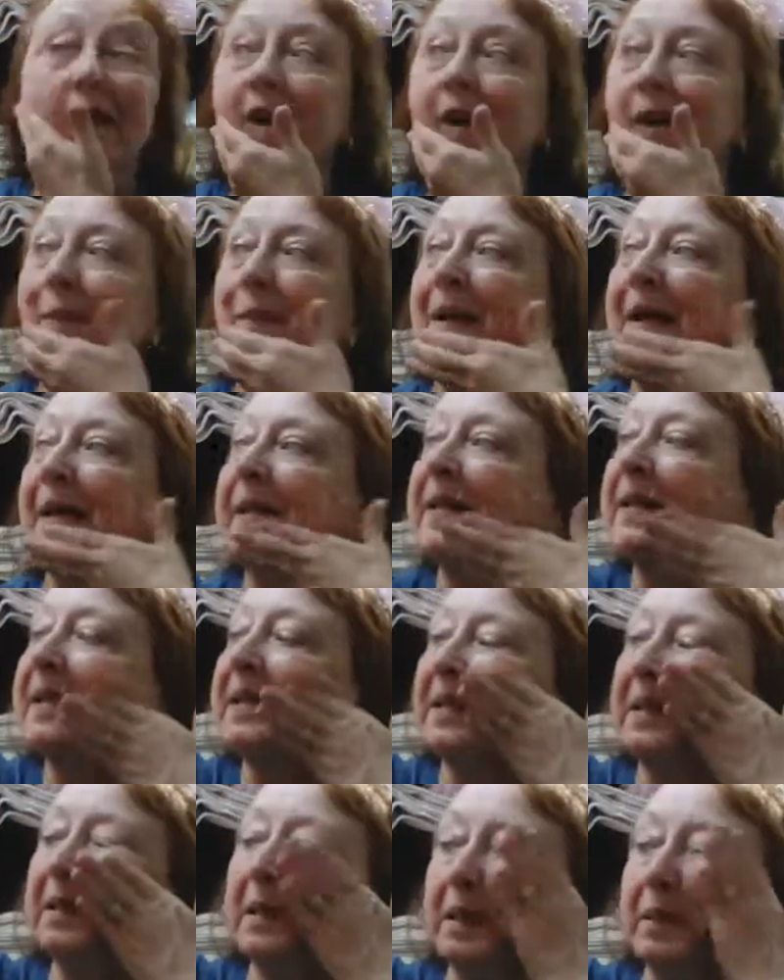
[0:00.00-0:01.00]
go back and
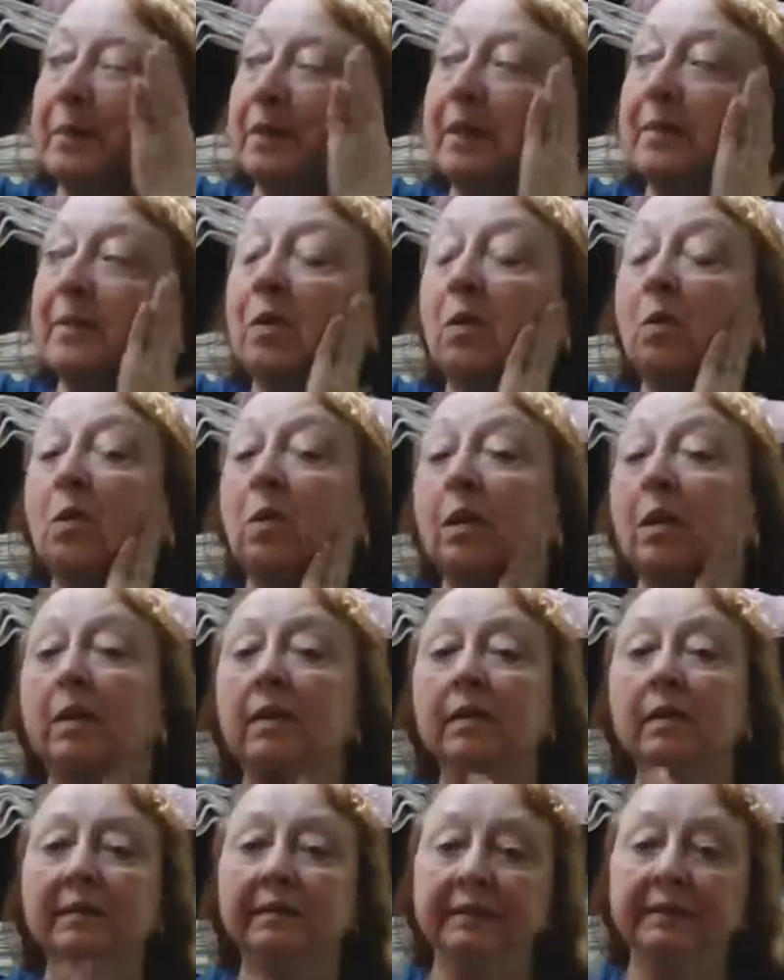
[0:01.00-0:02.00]
get a little bit more
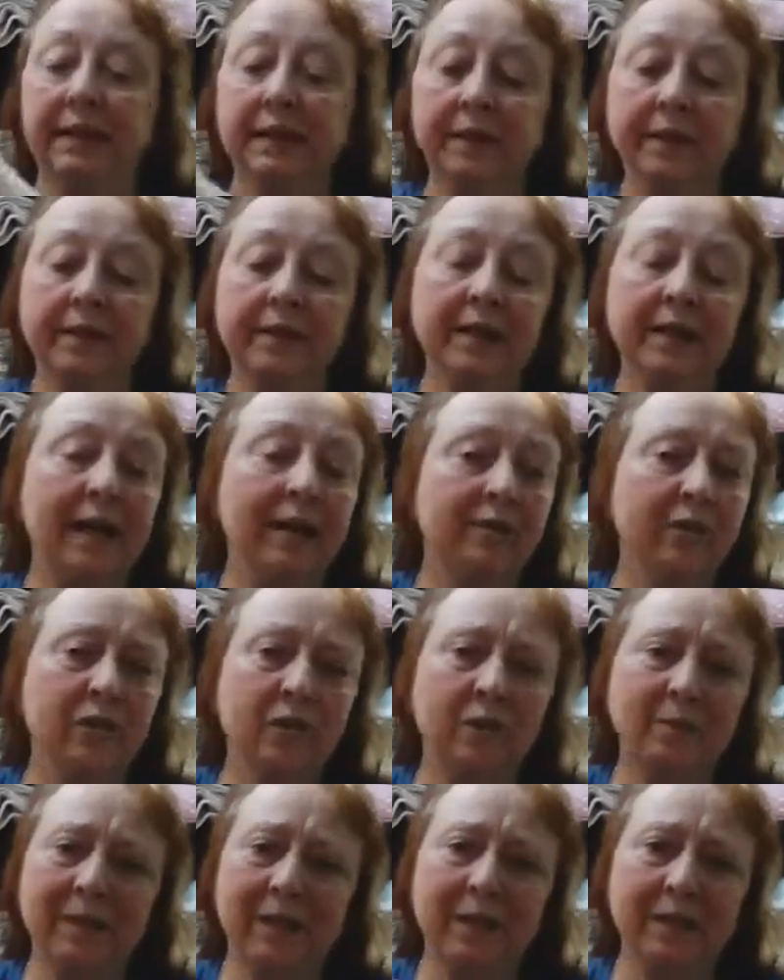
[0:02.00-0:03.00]
than to have
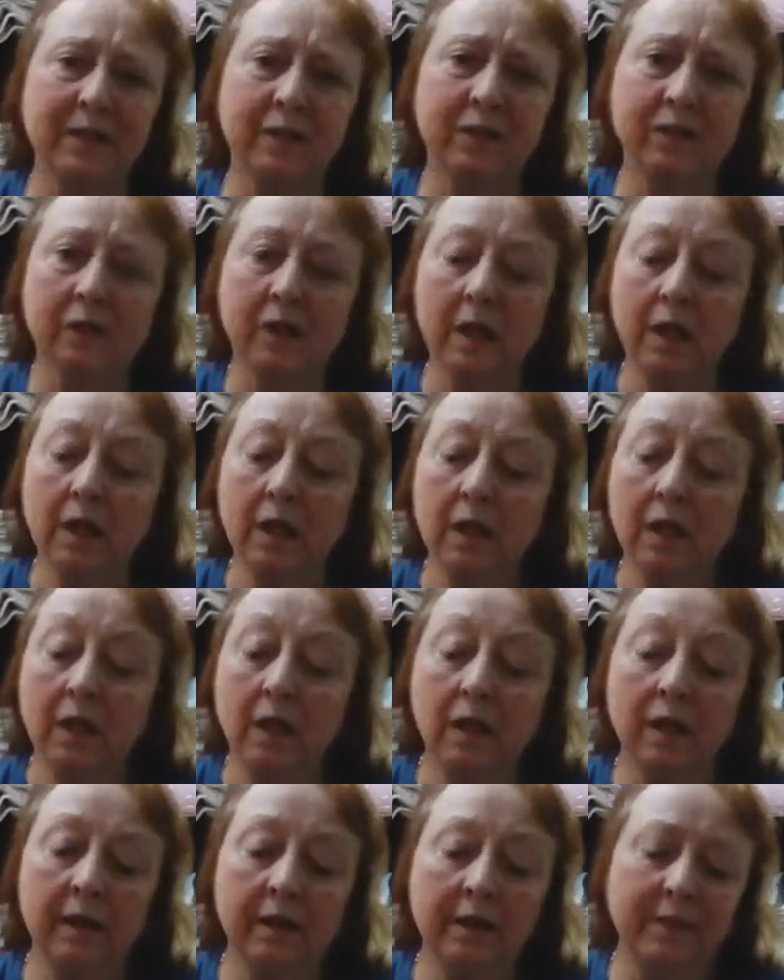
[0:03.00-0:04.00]
too much.
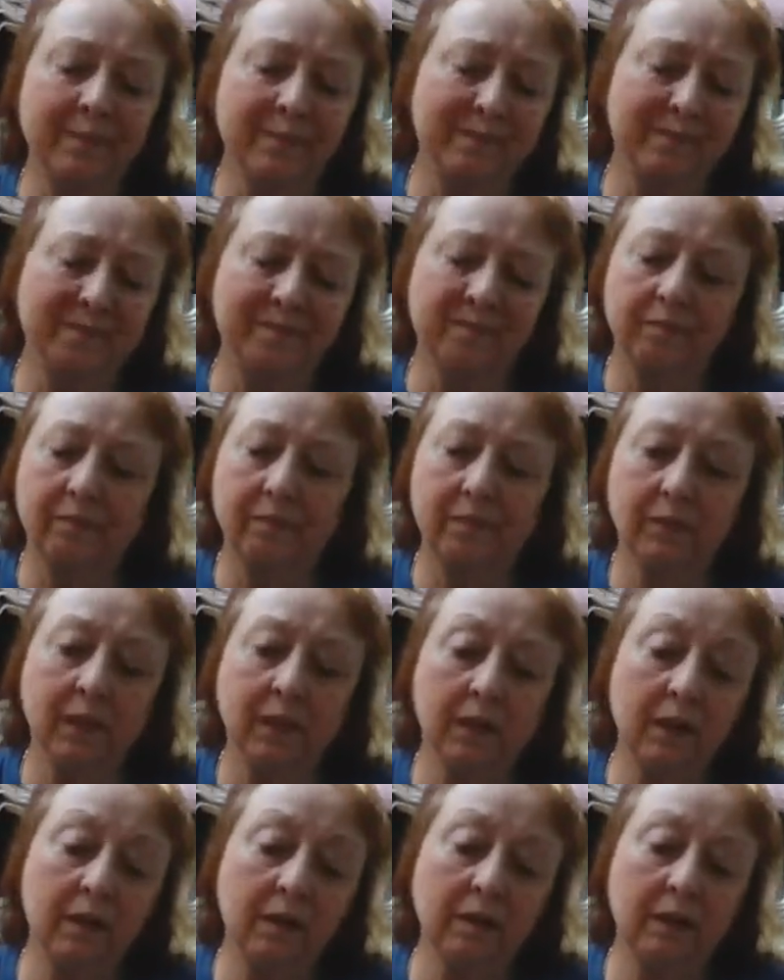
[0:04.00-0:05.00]
And
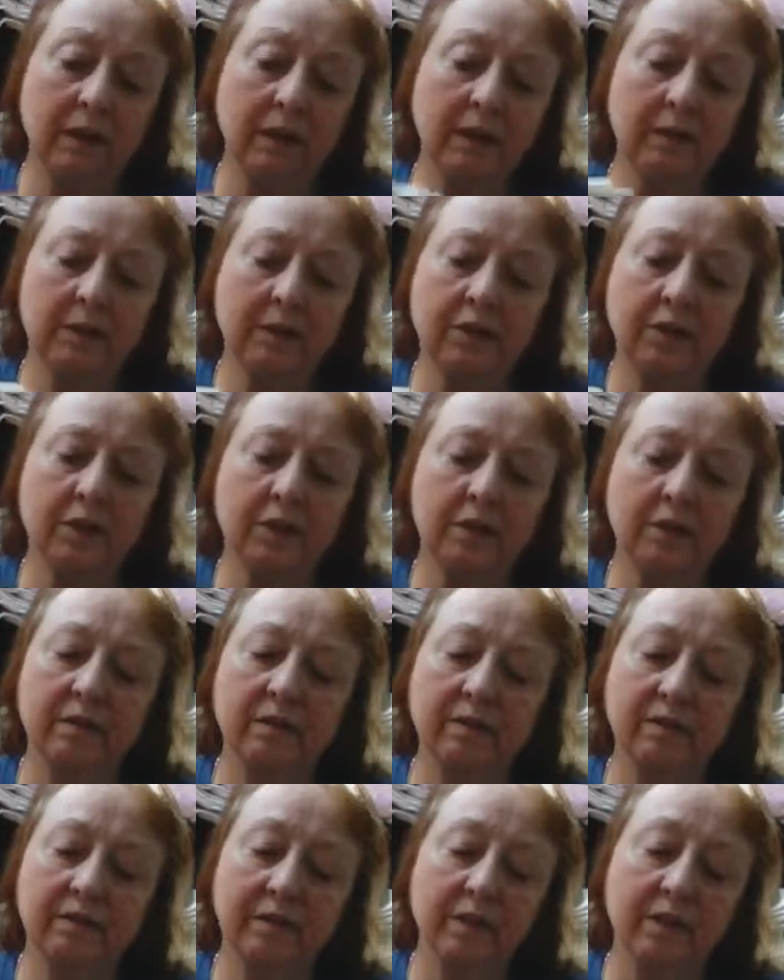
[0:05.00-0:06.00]

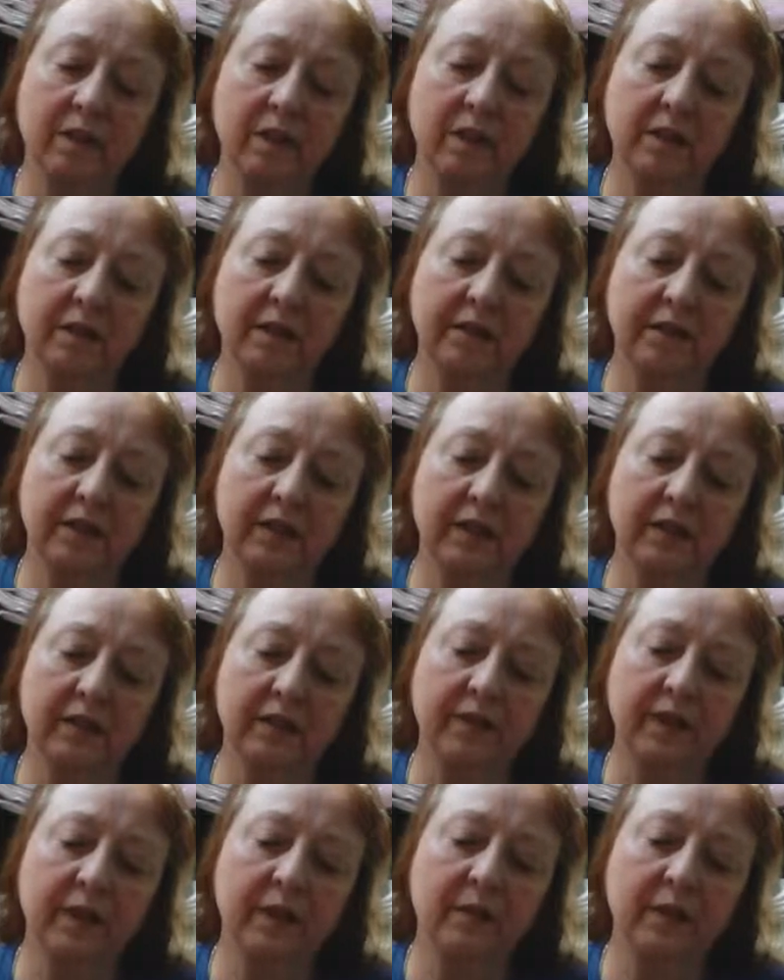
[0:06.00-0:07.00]
it's cost
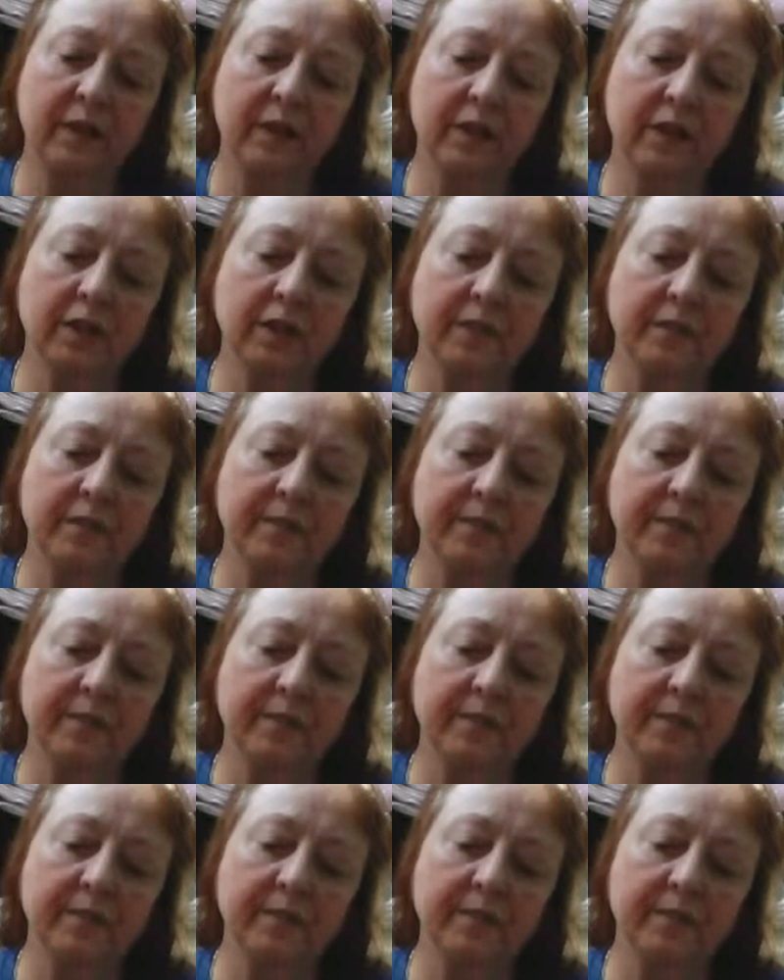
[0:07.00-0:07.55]
effective that way too.